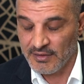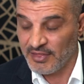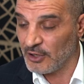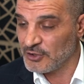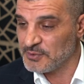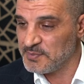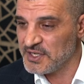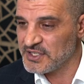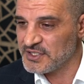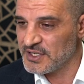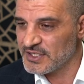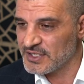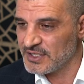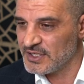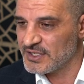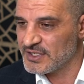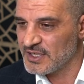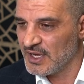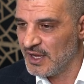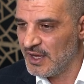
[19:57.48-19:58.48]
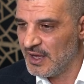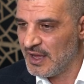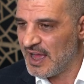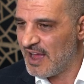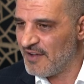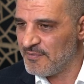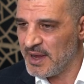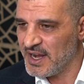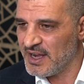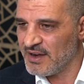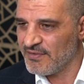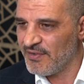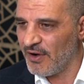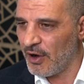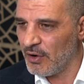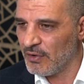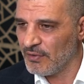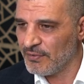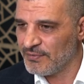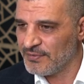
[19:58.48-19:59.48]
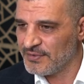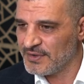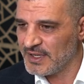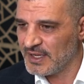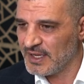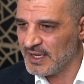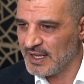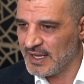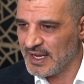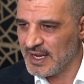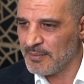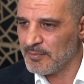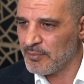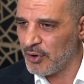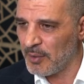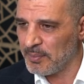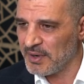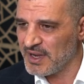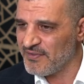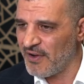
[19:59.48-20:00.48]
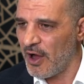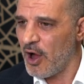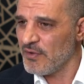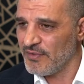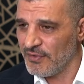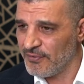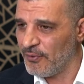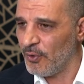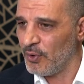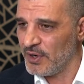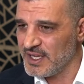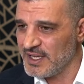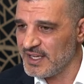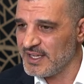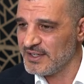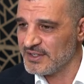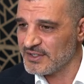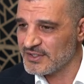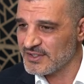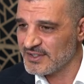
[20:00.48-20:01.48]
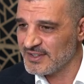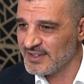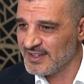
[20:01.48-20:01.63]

businesses have been involved in property for over 40 years.